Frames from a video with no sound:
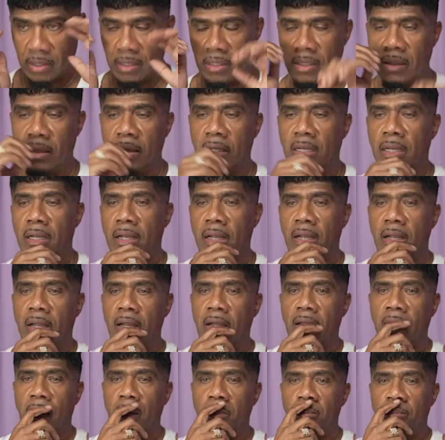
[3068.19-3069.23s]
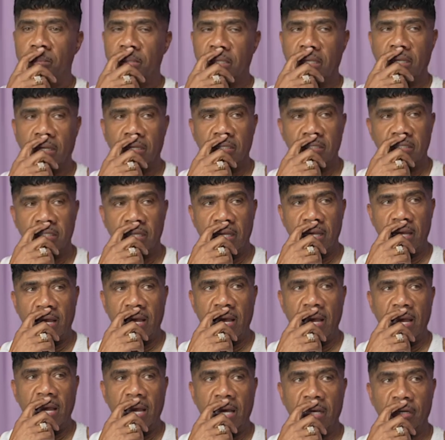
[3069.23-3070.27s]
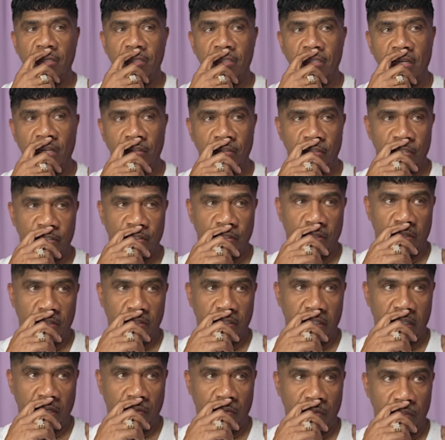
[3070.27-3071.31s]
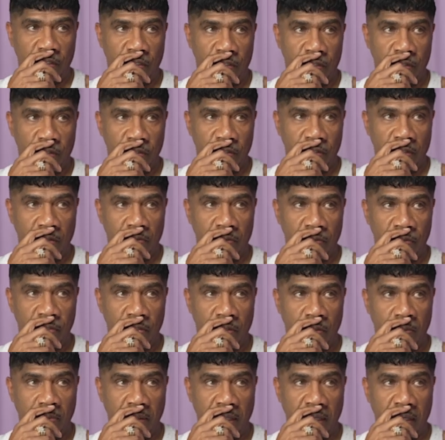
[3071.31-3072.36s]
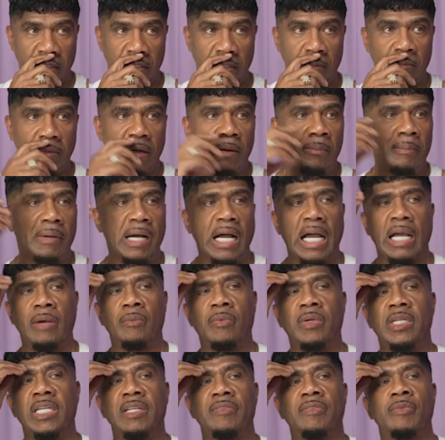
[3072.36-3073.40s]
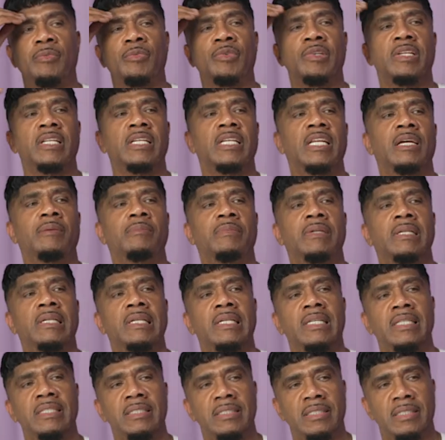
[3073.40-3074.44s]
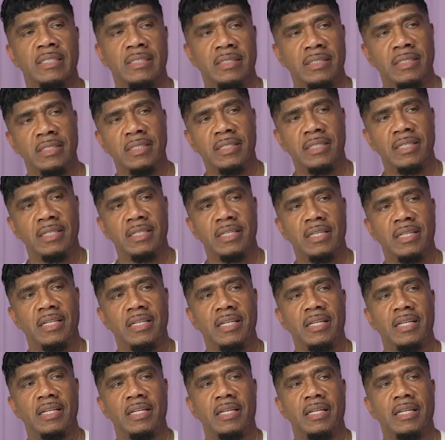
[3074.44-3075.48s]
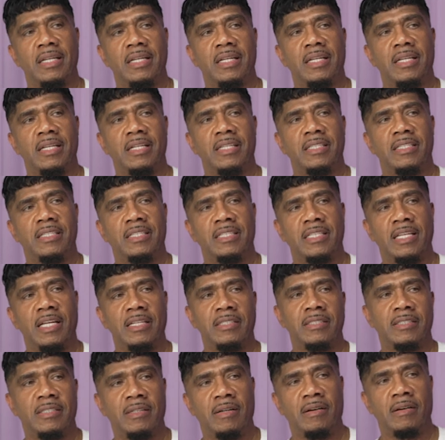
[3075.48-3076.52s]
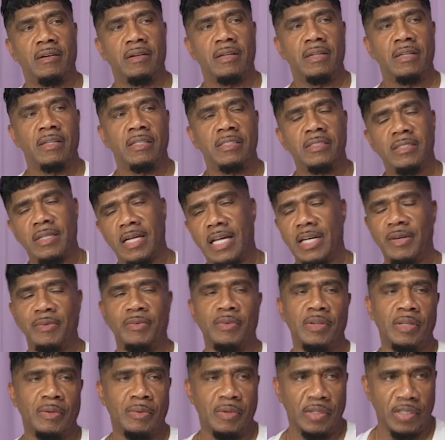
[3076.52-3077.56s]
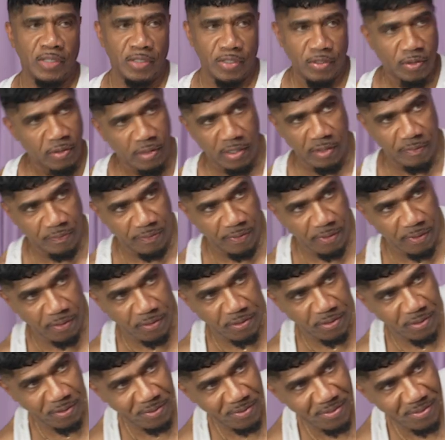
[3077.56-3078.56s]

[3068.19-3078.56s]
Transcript: What? because I had another song that I wanted to do so, so bad that my mind wouldn't even really let me listen. Wow. To that song. So I didn't really want to do it at first.